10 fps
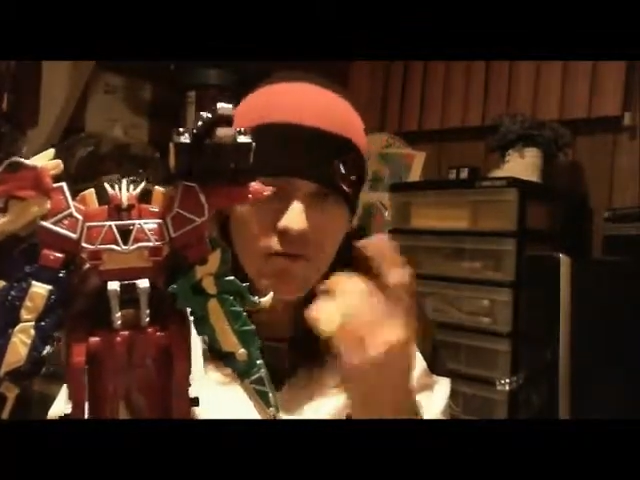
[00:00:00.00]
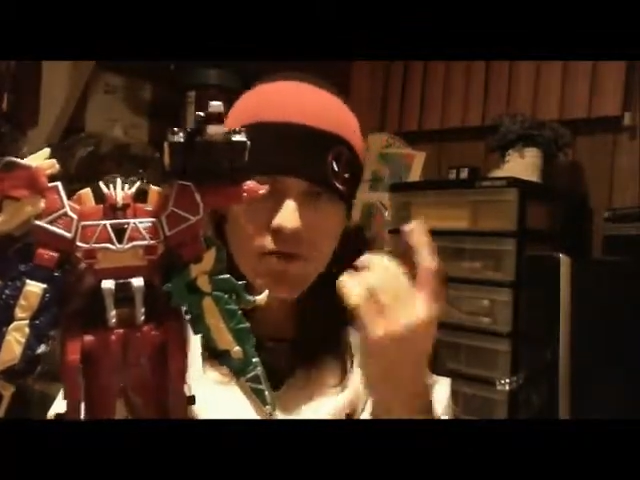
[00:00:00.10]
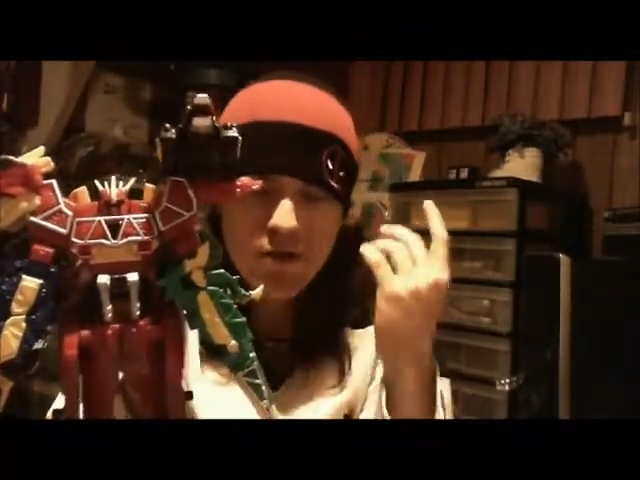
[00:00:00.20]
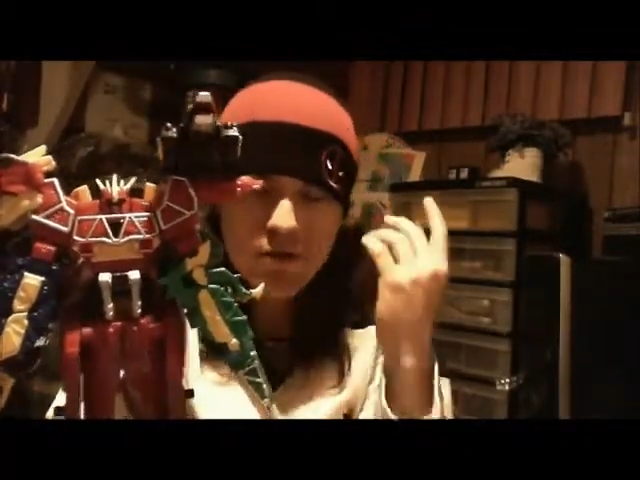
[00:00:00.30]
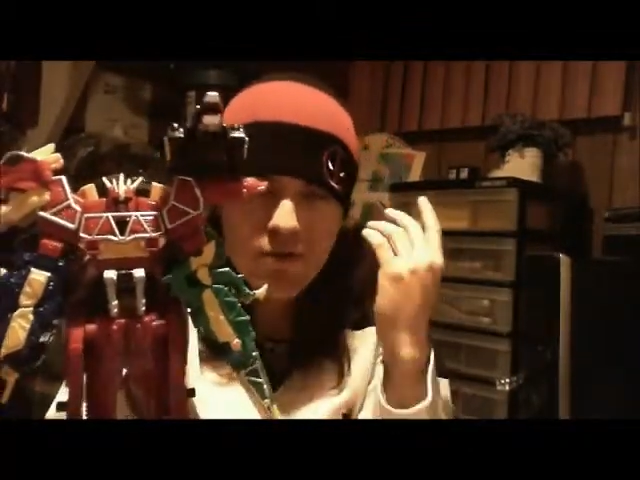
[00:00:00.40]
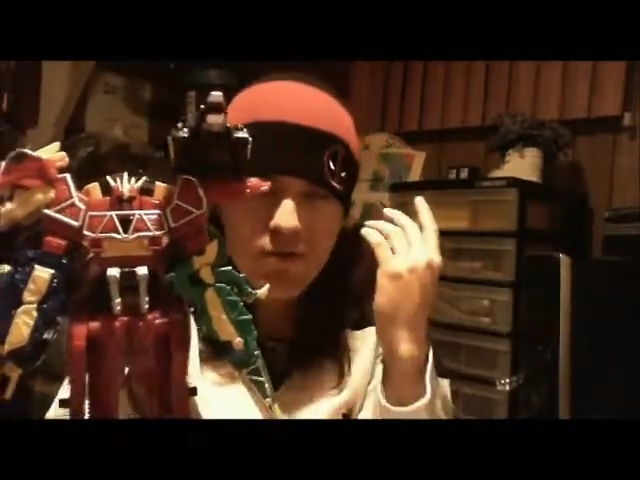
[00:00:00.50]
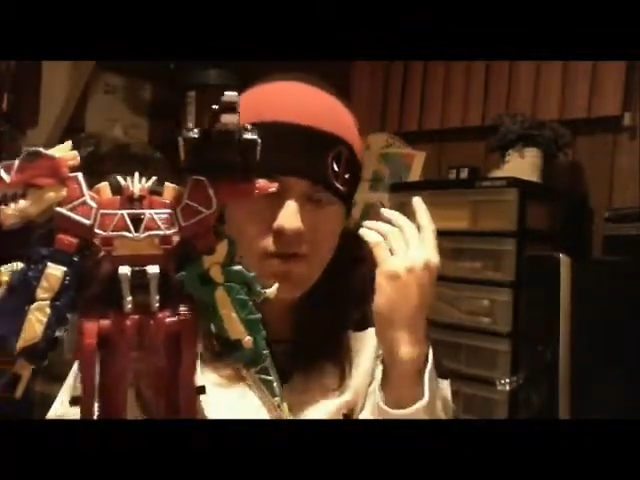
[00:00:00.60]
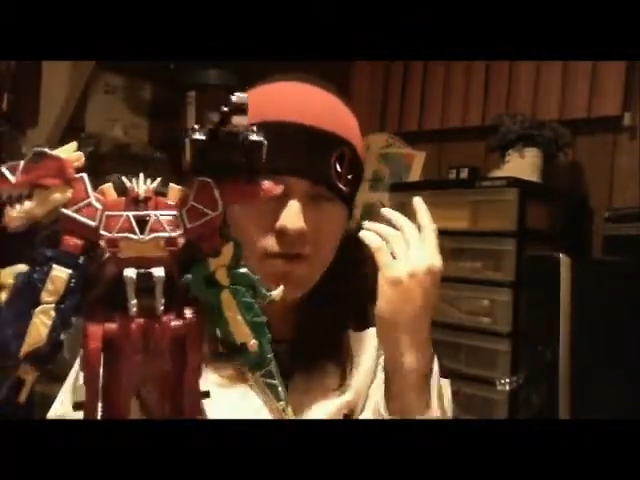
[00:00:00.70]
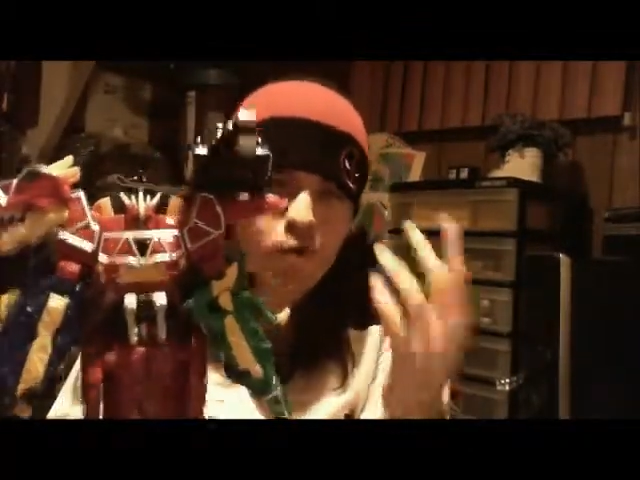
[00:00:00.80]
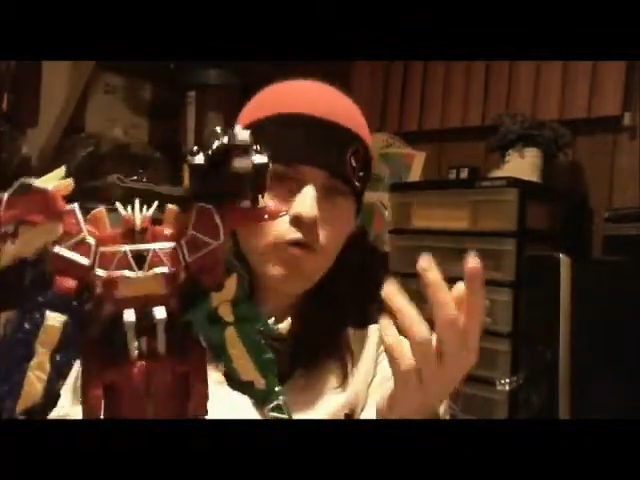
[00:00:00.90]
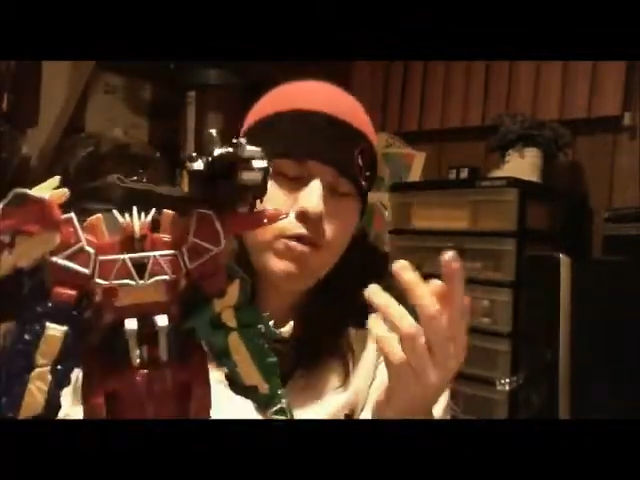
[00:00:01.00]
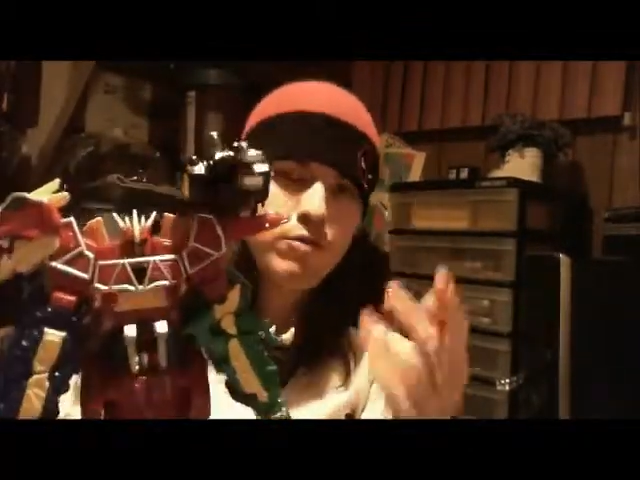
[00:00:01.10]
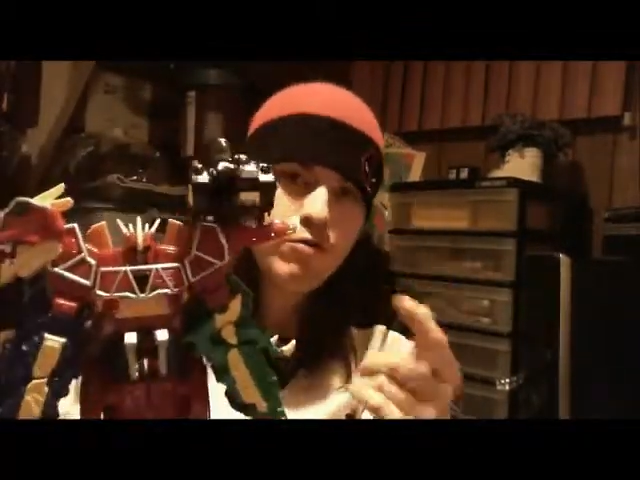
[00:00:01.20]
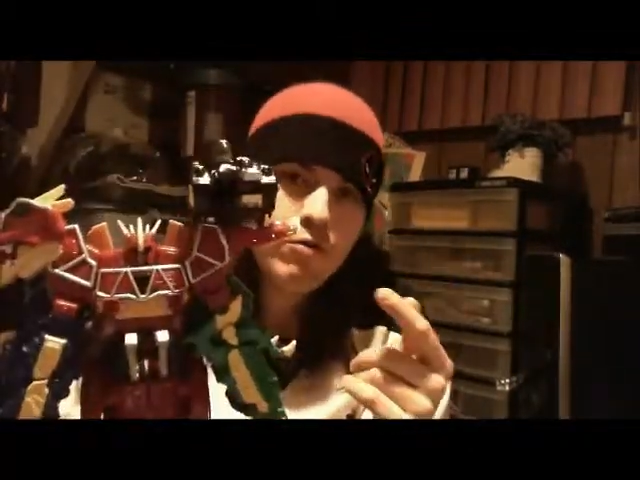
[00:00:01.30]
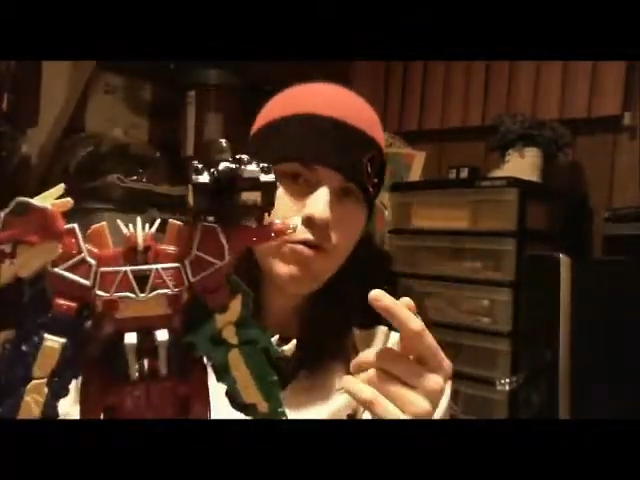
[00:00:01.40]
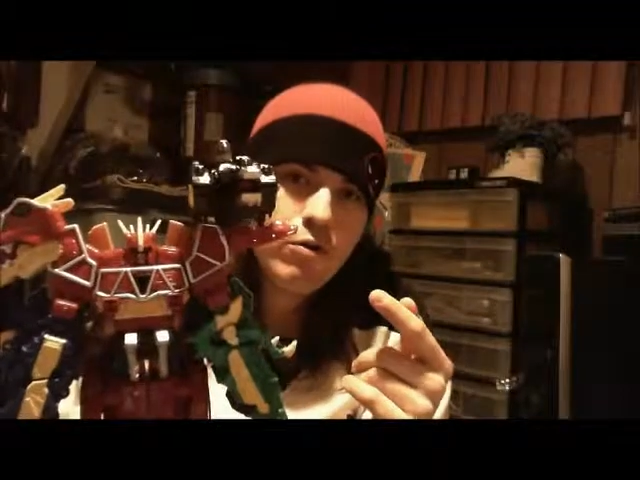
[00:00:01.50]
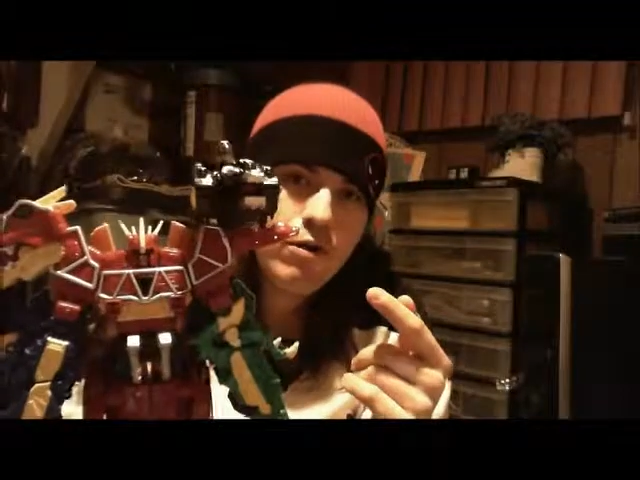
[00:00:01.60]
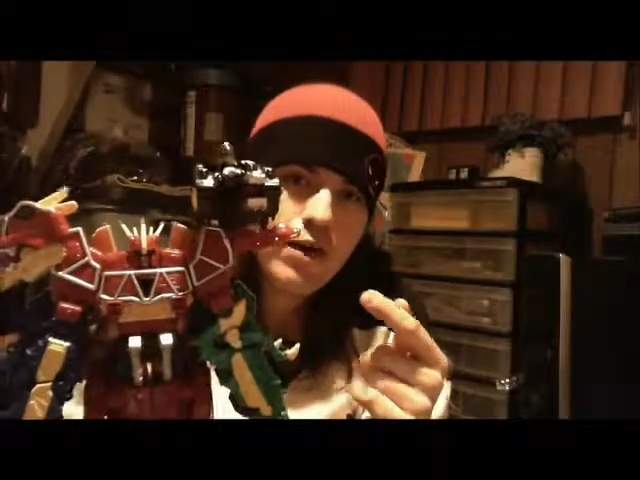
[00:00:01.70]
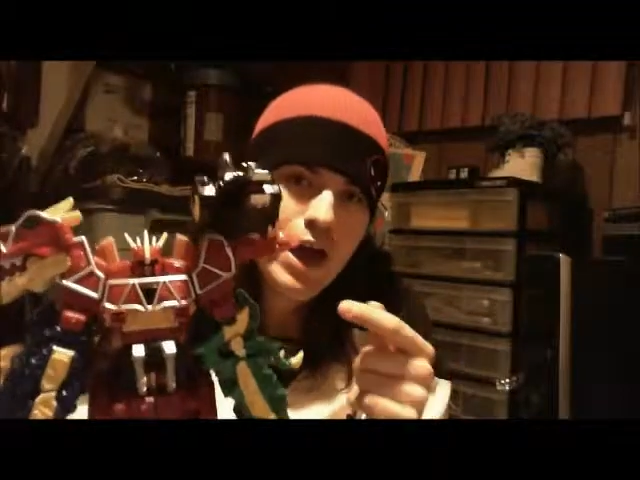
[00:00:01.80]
but it looks so much cooler